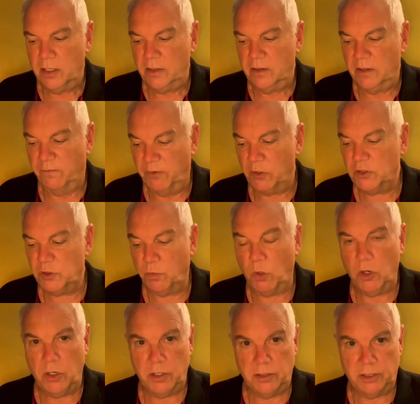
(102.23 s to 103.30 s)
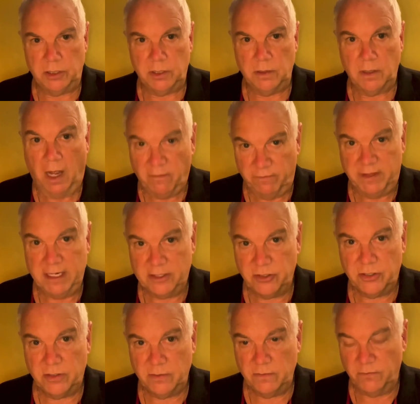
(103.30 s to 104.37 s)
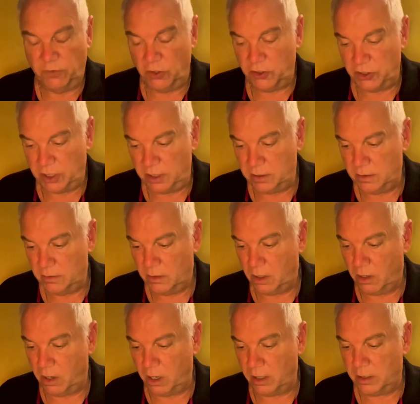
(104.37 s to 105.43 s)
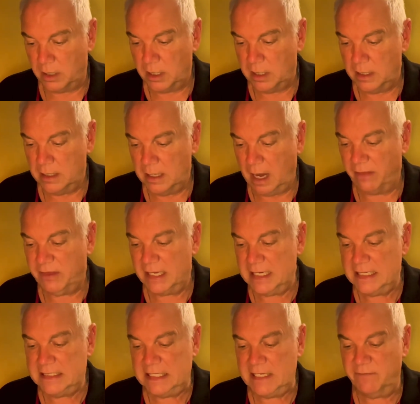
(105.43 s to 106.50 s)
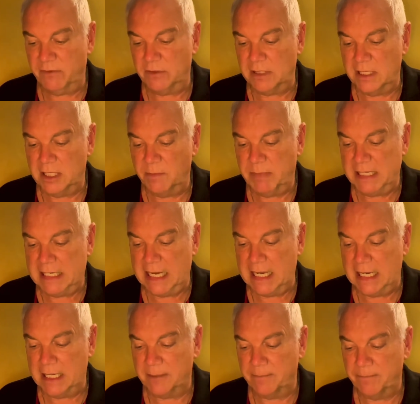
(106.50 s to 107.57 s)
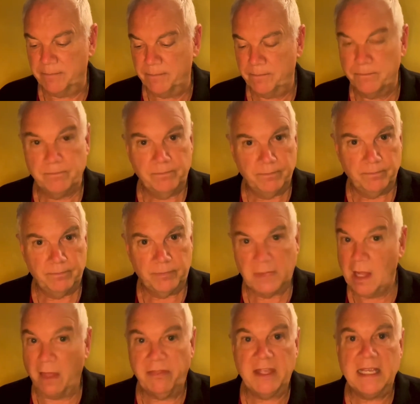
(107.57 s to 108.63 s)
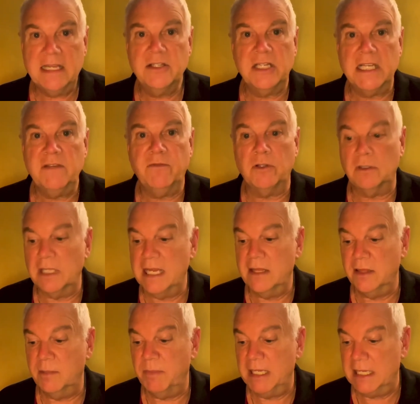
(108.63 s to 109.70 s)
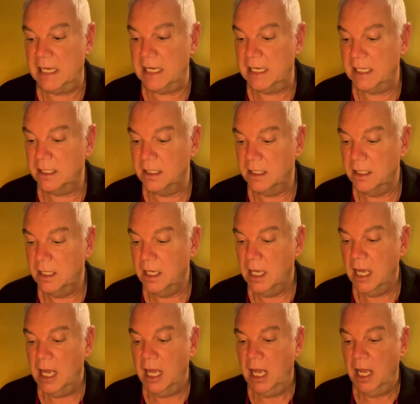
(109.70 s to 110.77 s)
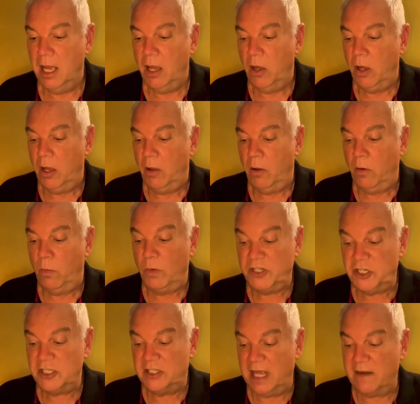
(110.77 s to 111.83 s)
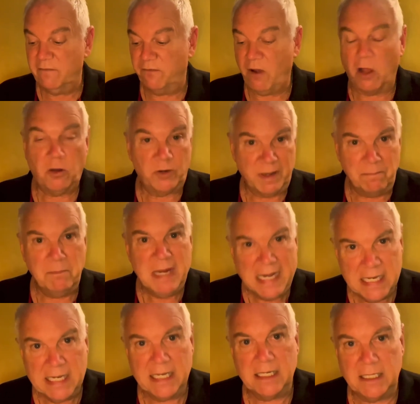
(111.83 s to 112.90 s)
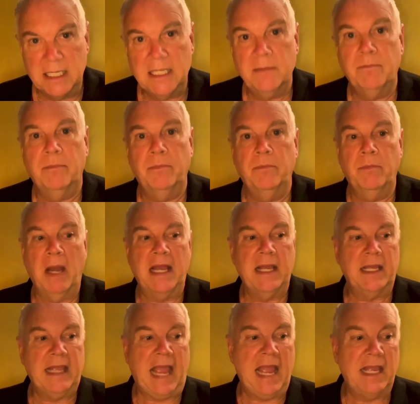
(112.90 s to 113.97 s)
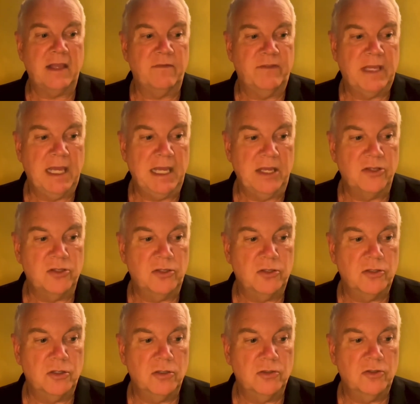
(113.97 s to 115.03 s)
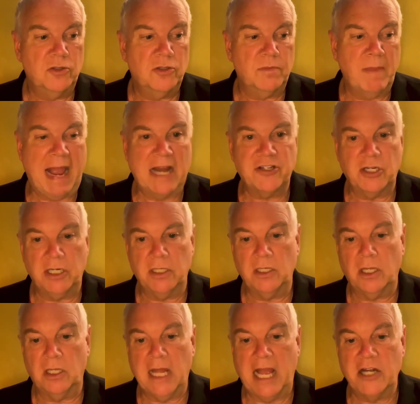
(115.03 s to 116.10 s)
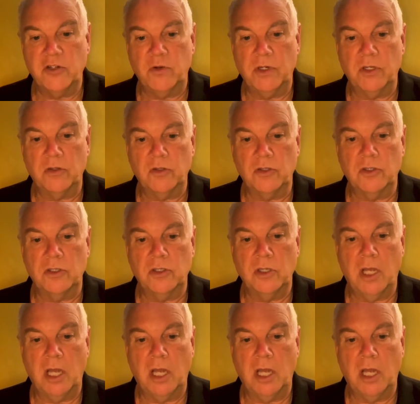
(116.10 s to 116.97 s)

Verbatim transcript: The first words of this version are, "Nothing is evil in the beginning." Nothing is evil in the beginning, which is then followed immediately by a gang of kids smashing Galadriel's